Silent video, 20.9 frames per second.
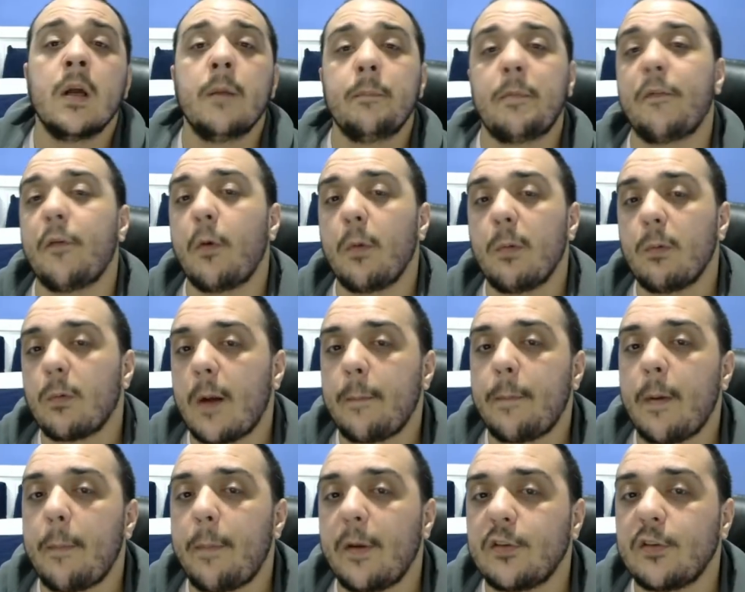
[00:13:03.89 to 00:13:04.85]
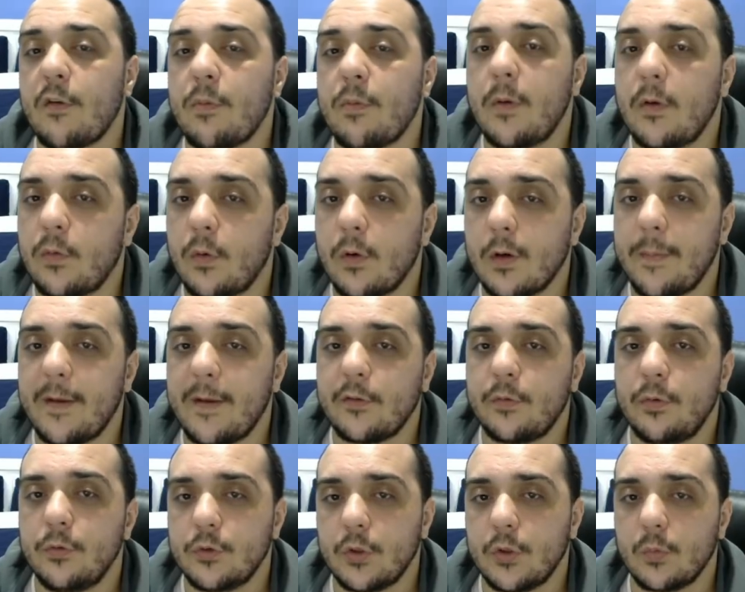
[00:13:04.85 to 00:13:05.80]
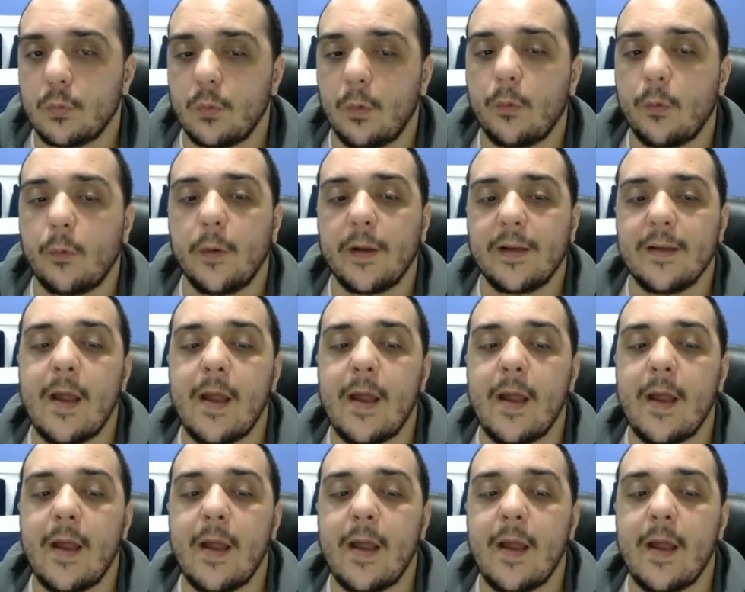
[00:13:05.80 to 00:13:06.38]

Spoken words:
Before we wrap up, I just talk about Tujin real quick.